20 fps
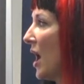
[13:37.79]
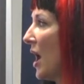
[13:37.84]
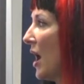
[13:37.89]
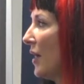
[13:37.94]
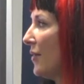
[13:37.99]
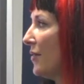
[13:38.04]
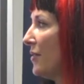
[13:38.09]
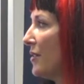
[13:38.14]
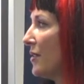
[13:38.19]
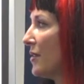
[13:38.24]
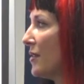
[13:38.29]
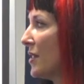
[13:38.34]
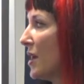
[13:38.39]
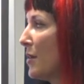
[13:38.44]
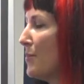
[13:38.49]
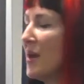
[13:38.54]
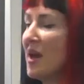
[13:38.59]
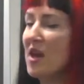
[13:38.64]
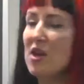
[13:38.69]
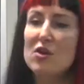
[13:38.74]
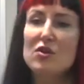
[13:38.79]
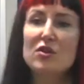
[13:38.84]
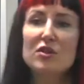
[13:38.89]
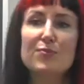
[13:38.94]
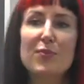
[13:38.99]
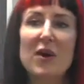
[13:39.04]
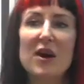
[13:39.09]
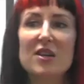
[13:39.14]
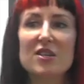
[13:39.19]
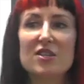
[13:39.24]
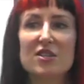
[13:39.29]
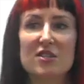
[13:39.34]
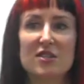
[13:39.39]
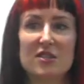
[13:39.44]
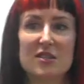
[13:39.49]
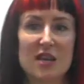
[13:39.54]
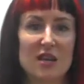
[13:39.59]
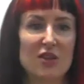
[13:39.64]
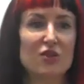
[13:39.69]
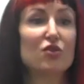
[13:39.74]
and they may use
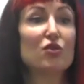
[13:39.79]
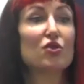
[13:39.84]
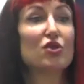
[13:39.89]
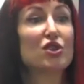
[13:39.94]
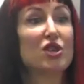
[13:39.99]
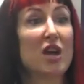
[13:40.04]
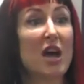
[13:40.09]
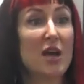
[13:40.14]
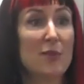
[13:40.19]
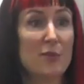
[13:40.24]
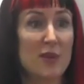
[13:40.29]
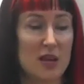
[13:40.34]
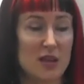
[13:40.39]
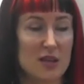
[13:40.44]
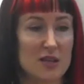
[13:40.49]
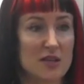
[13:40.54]
bisexual shaming,